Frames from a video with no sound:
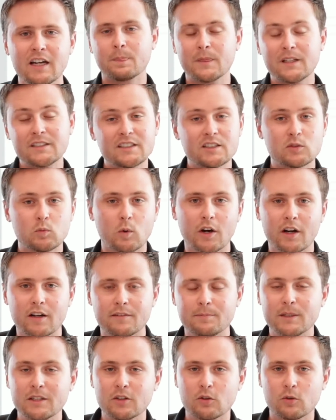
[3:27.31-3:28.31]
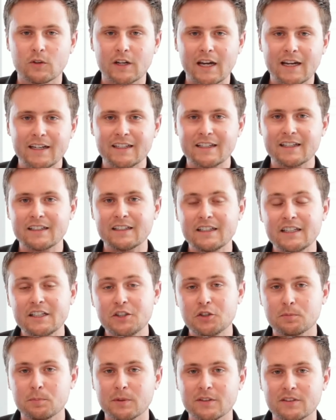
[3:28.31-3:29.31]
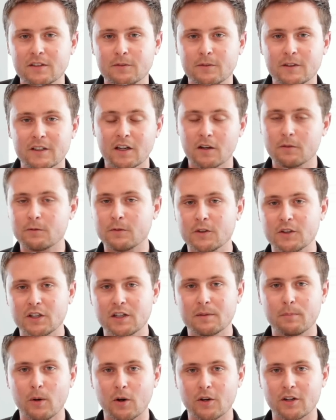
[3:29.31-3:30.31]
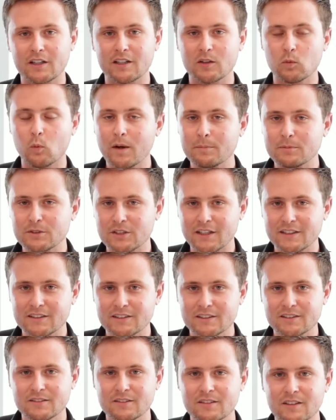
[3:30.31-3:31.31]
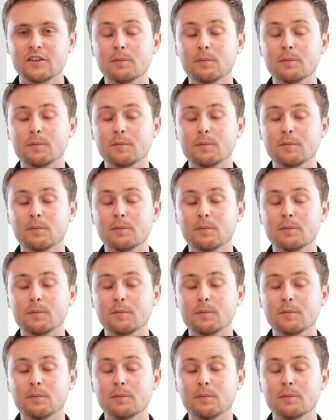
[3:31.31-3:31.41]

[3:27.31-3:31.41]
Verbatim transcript: this is where I've been creating niche specific affiliate marketing websites.